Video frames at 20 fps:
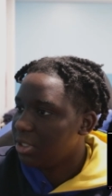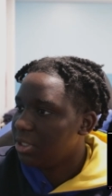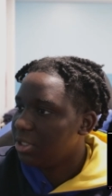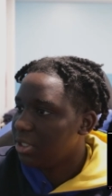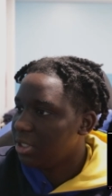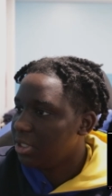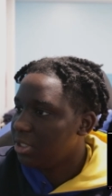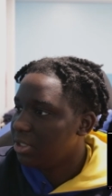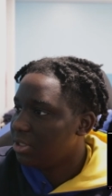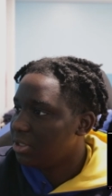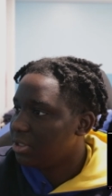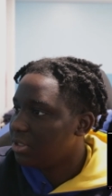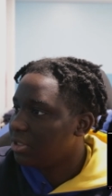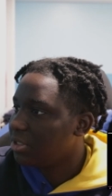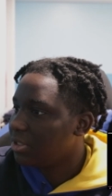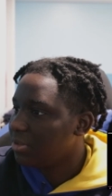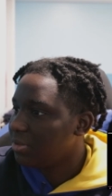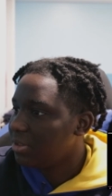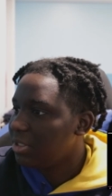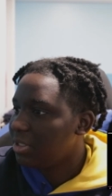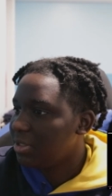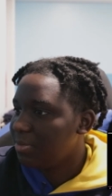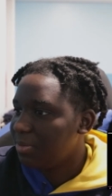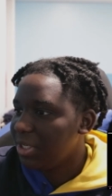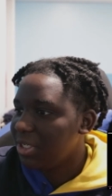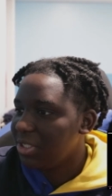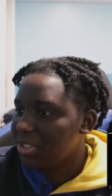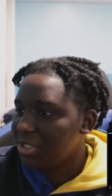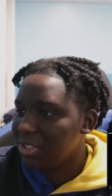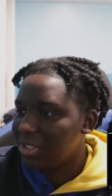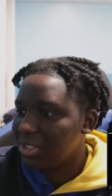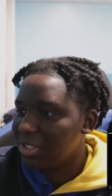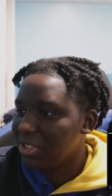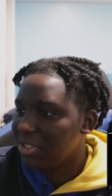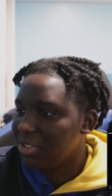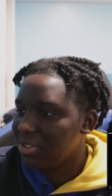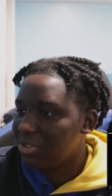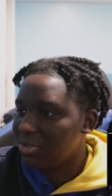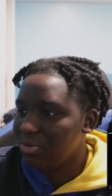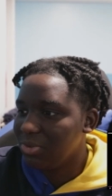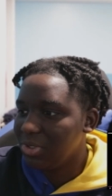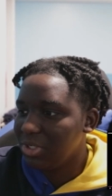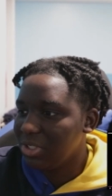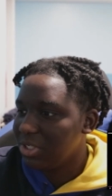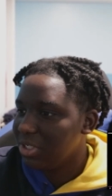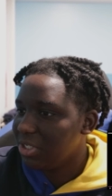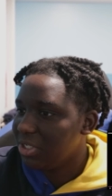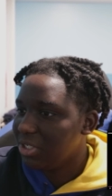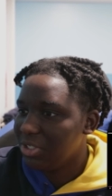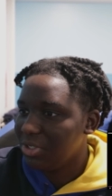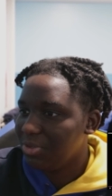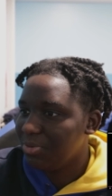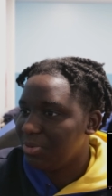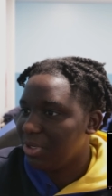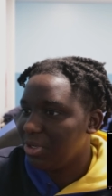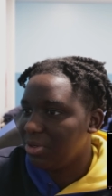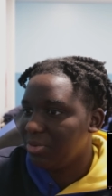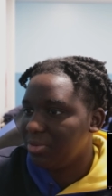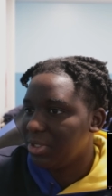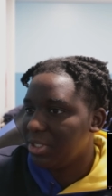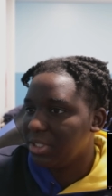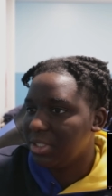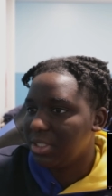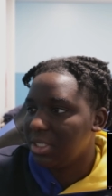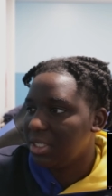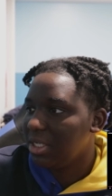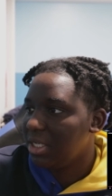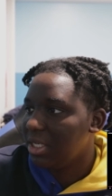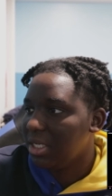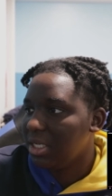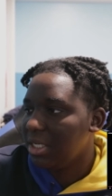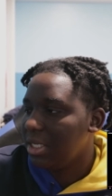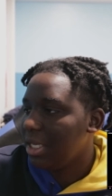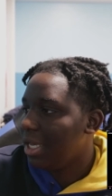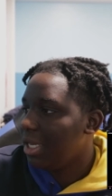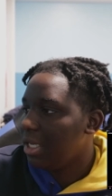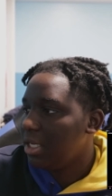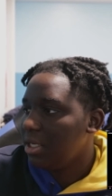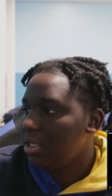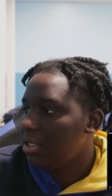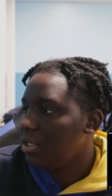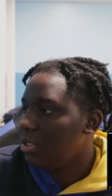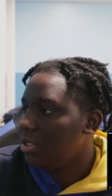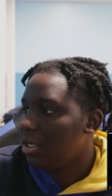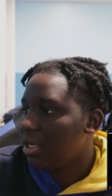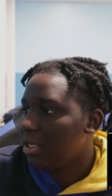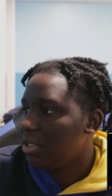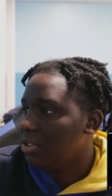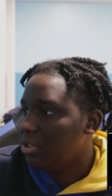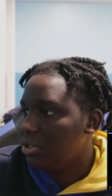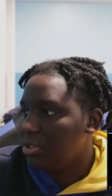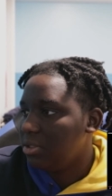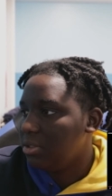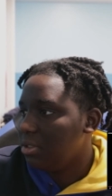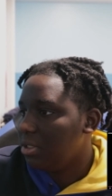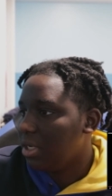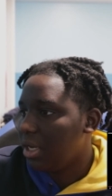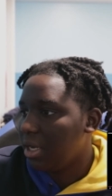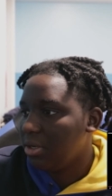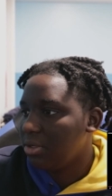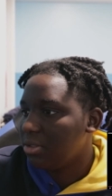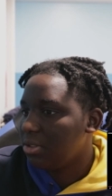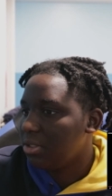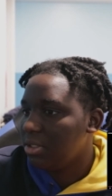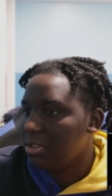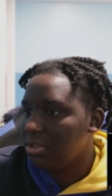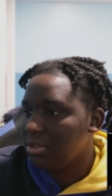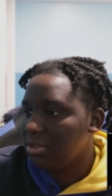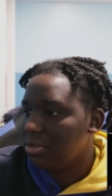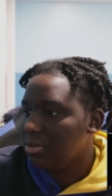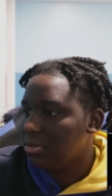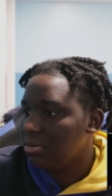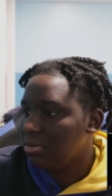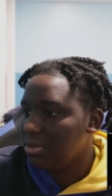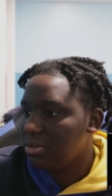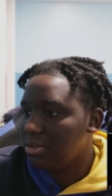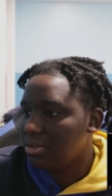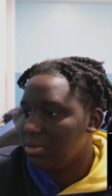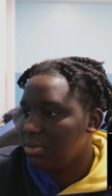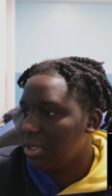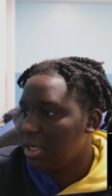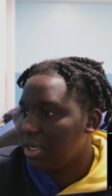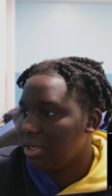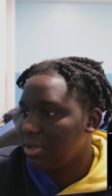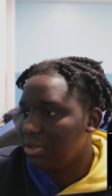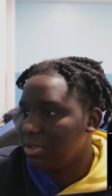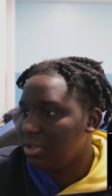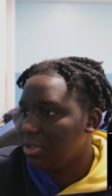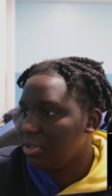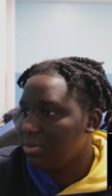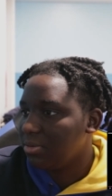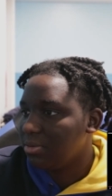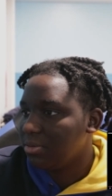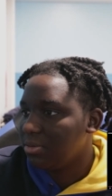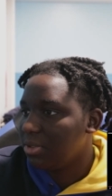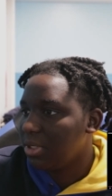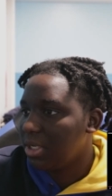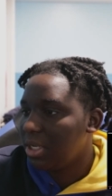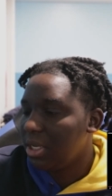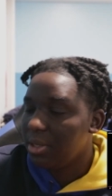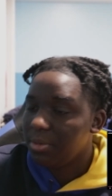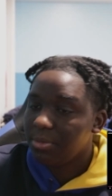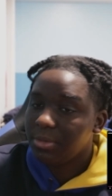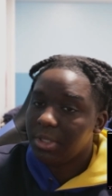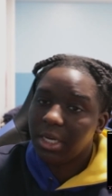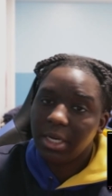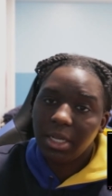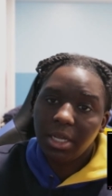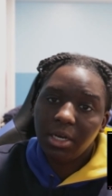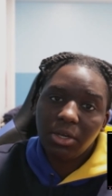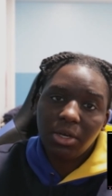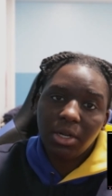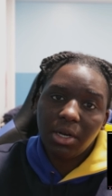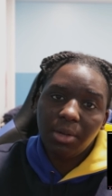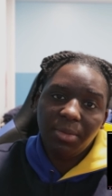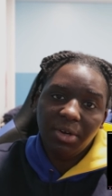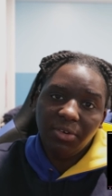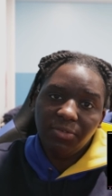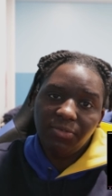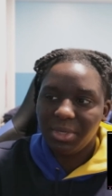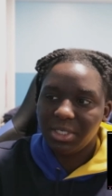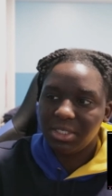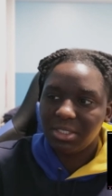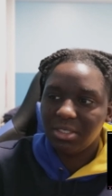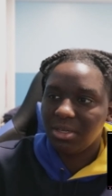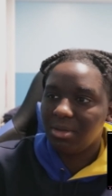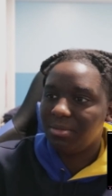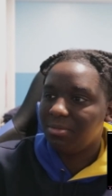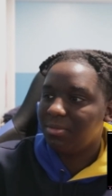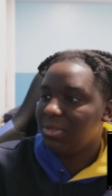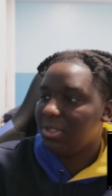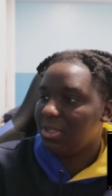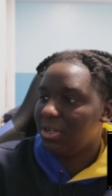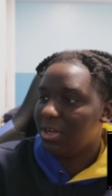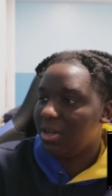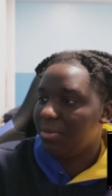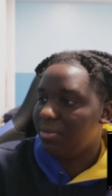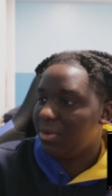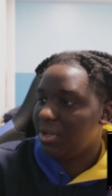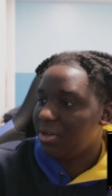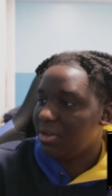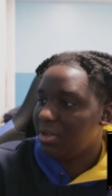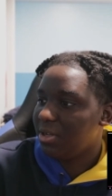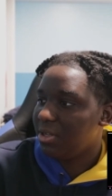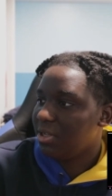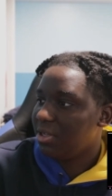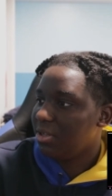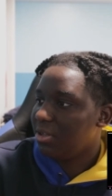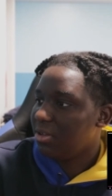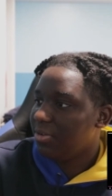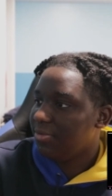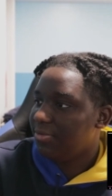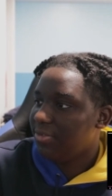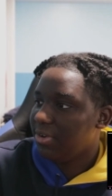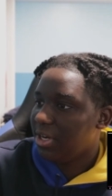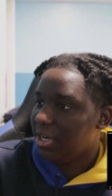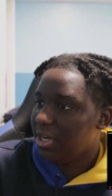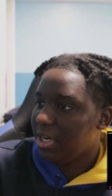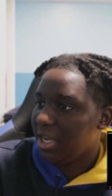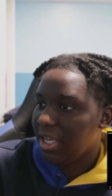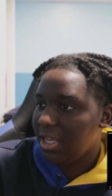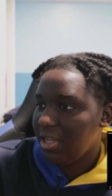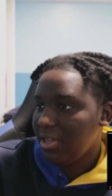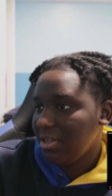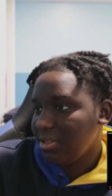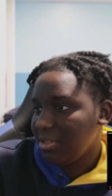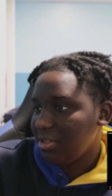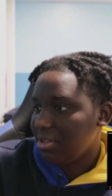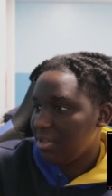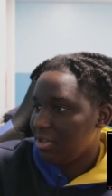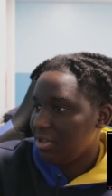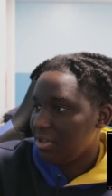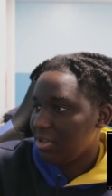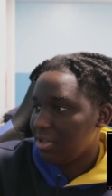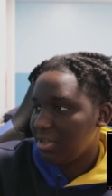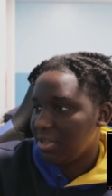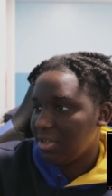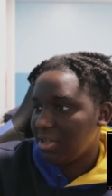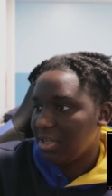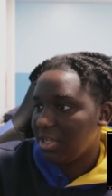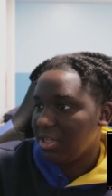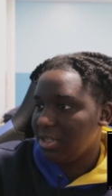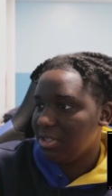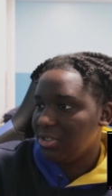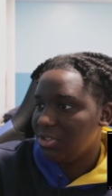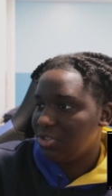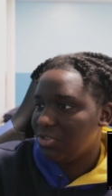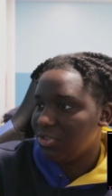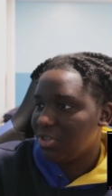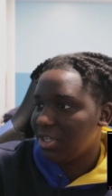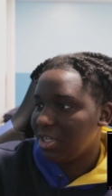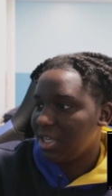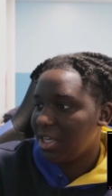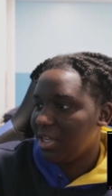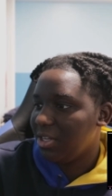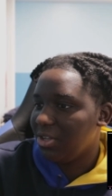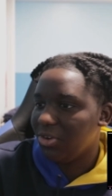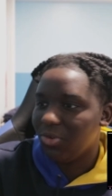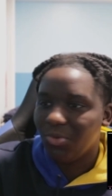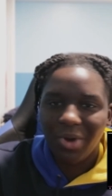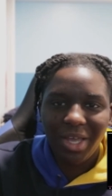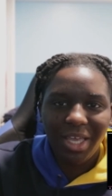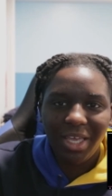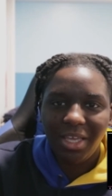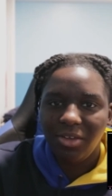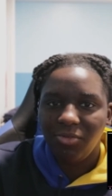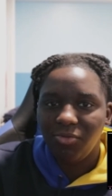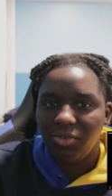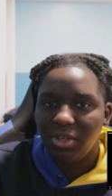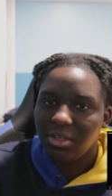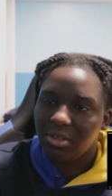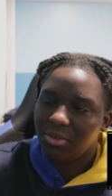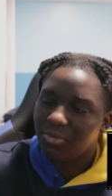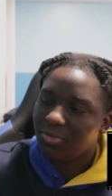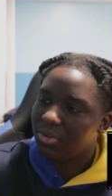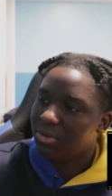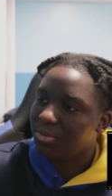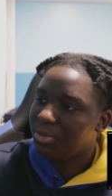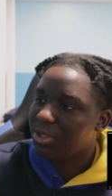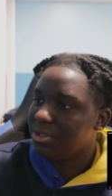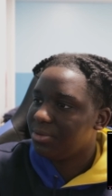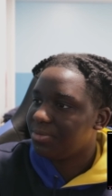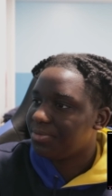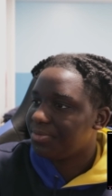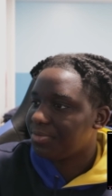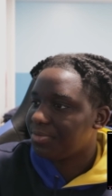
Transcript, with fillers: yo, some of these bitches looking doing good, bro. But yeah, he not. I don't think he's doing too. I don't know. Then again, he could have been messed up. You know what I mean? For the night, get a little drunk, get a little wavy. You feel me?